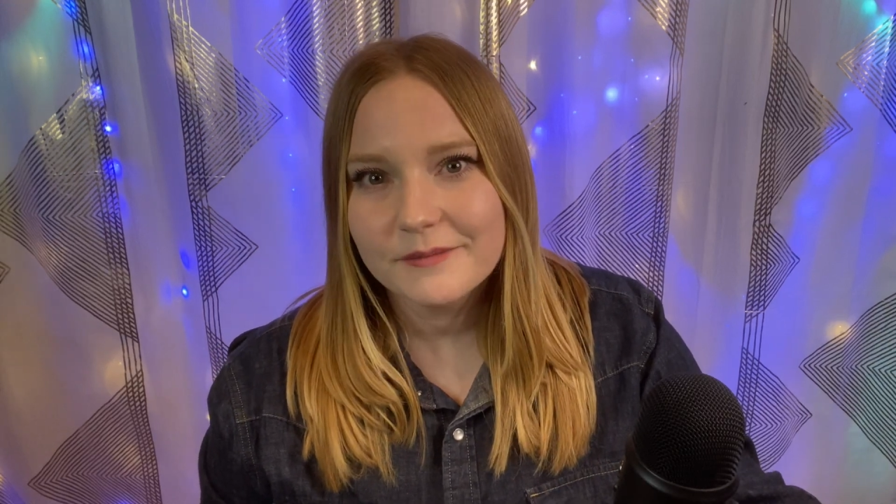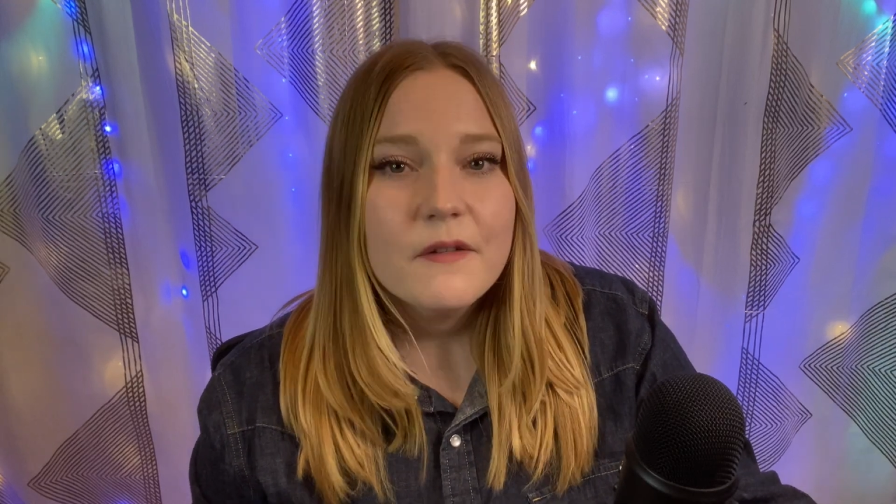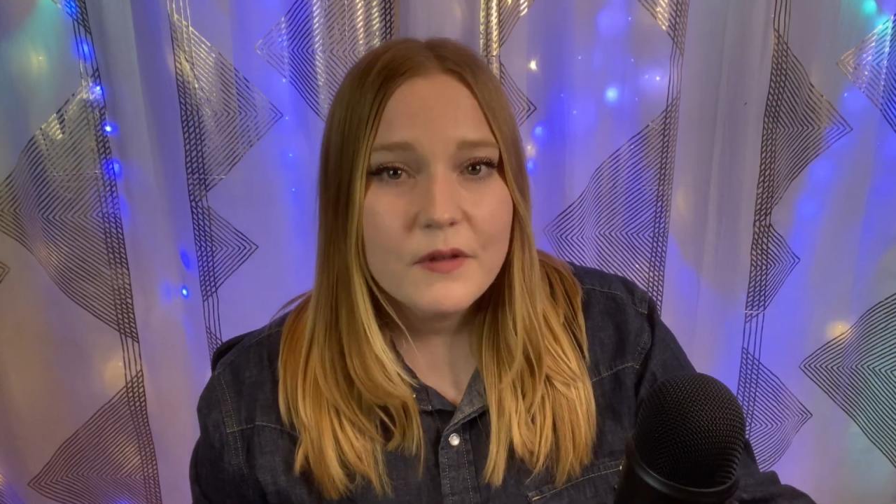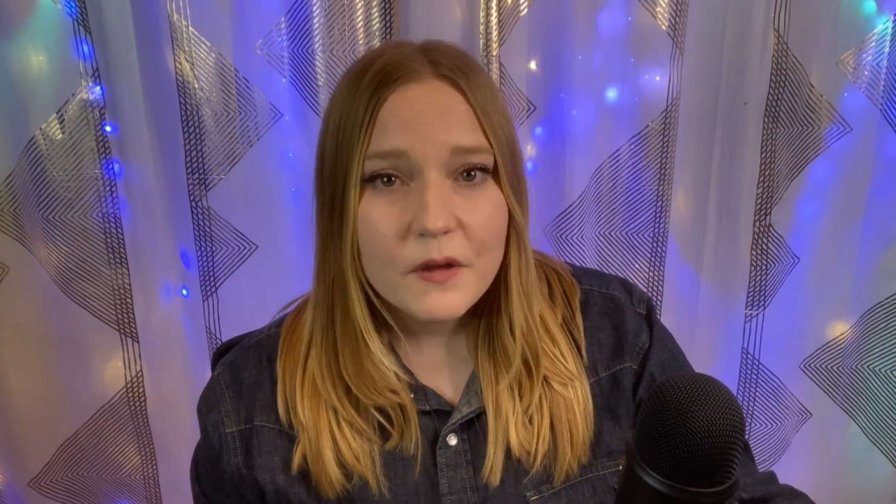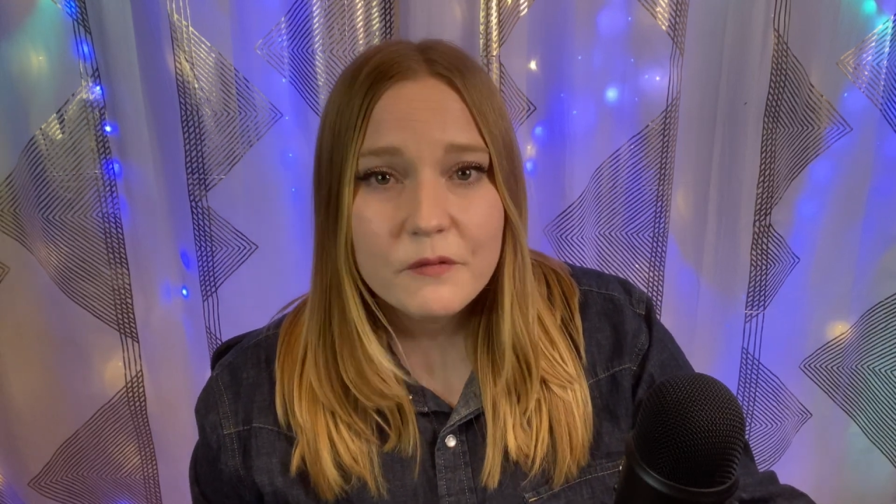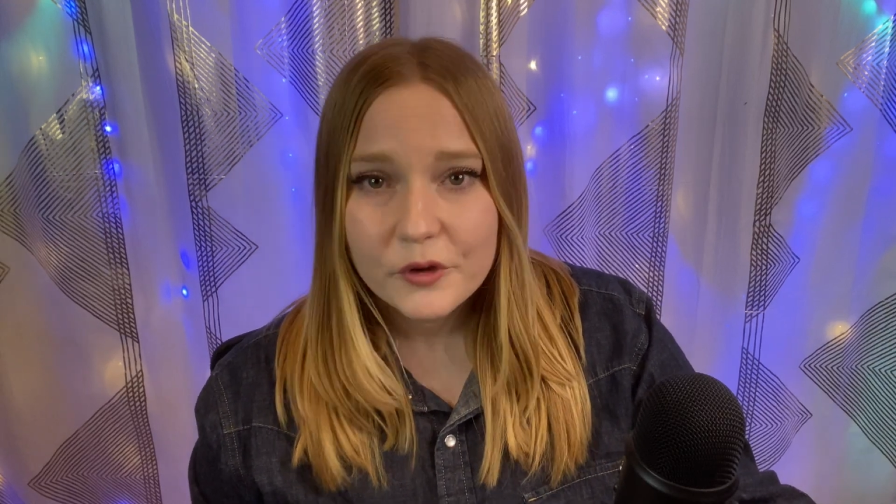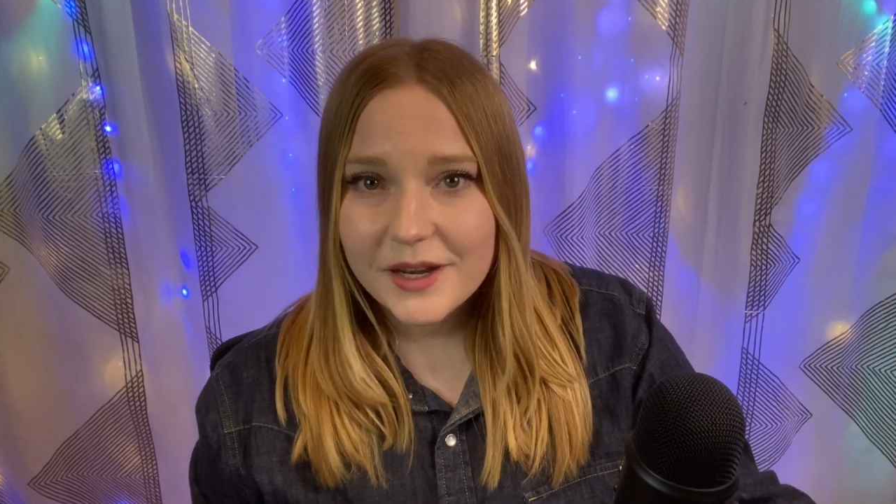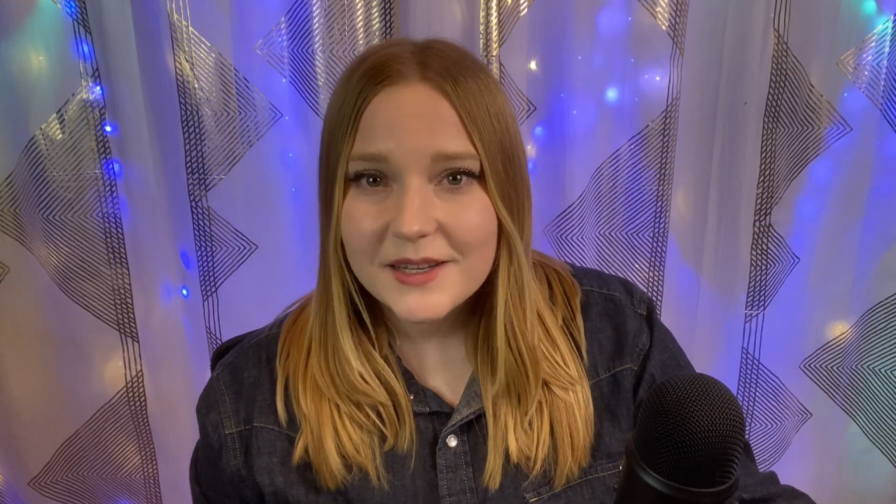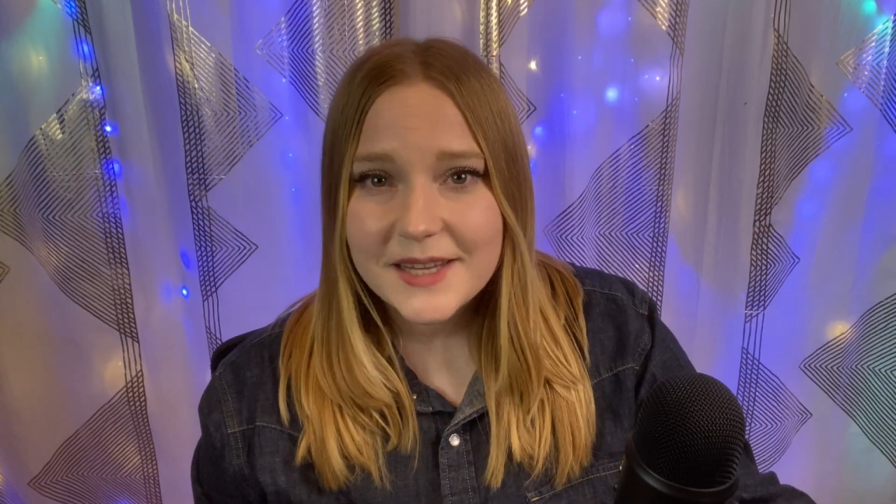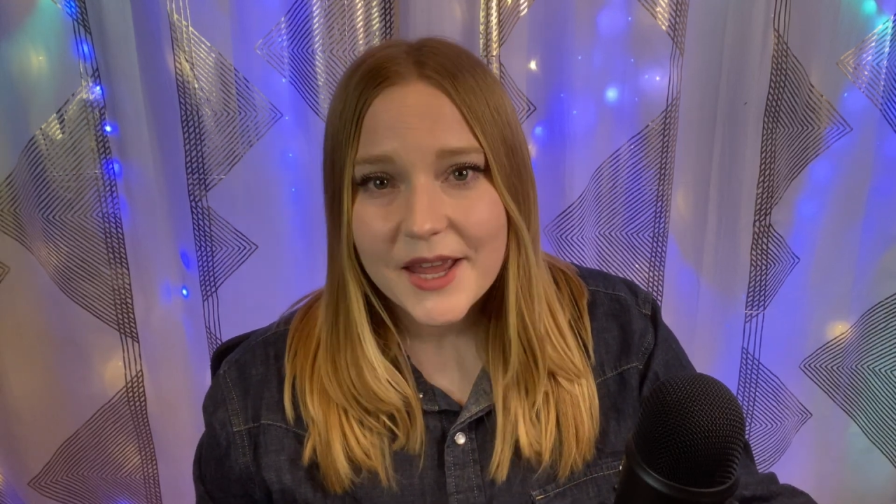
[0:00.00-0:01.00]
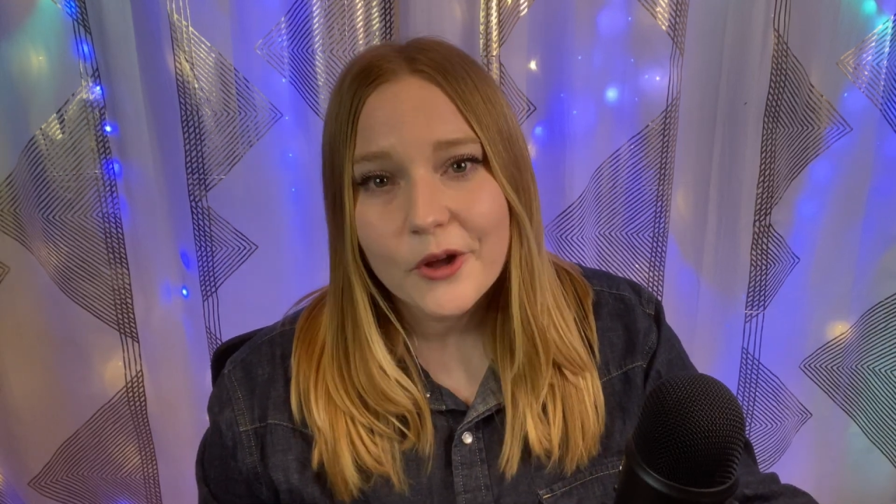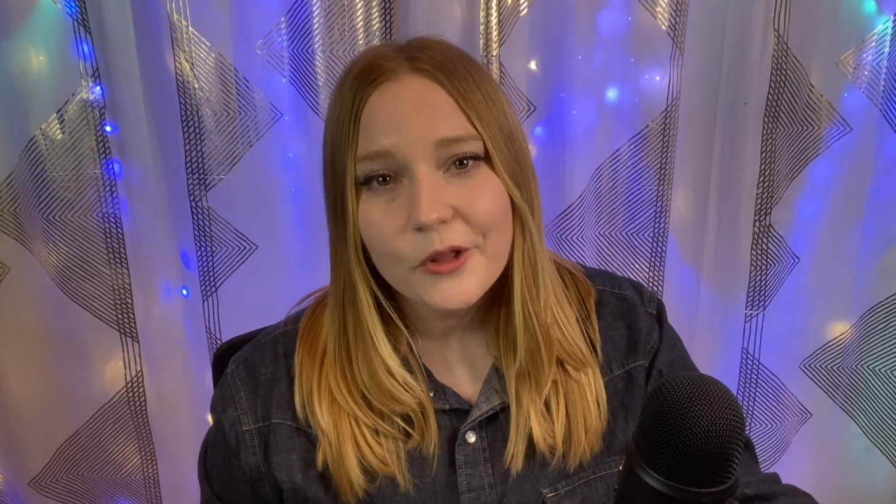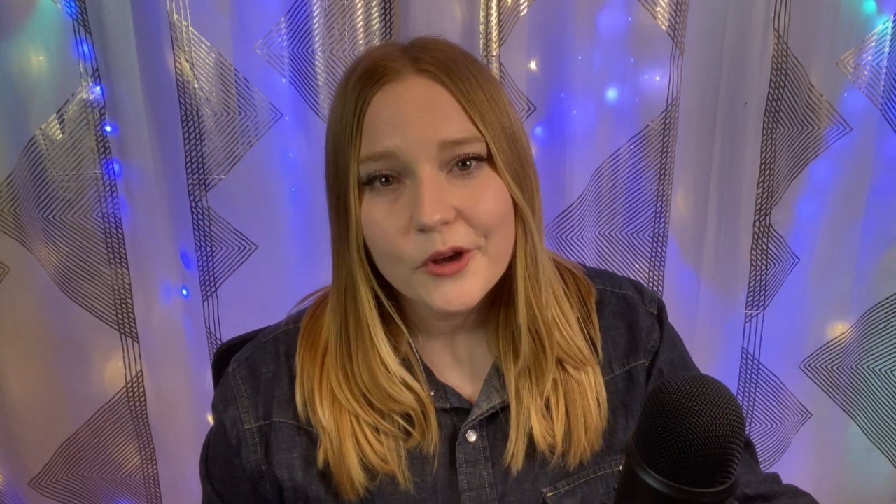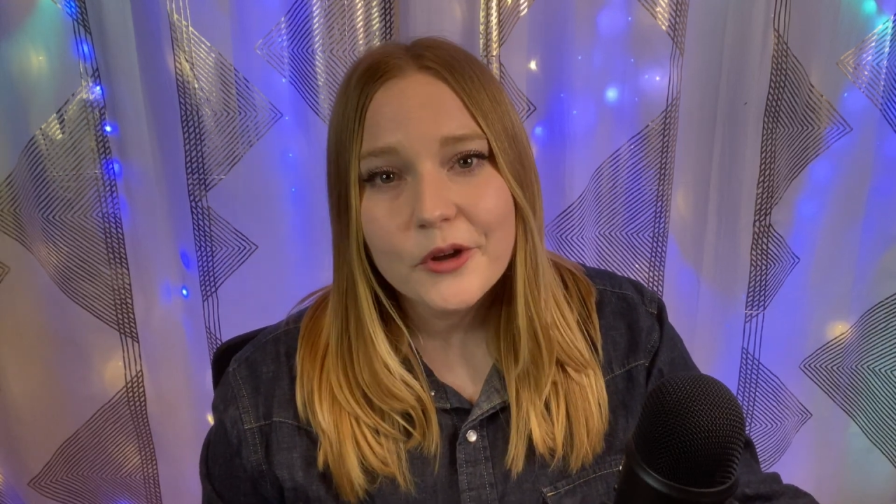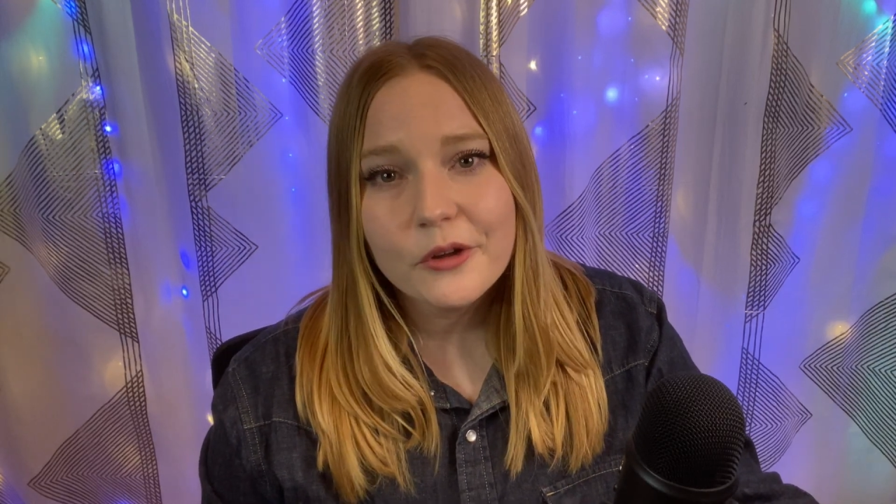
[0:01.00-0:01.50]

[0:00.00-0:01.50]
feel free to take a look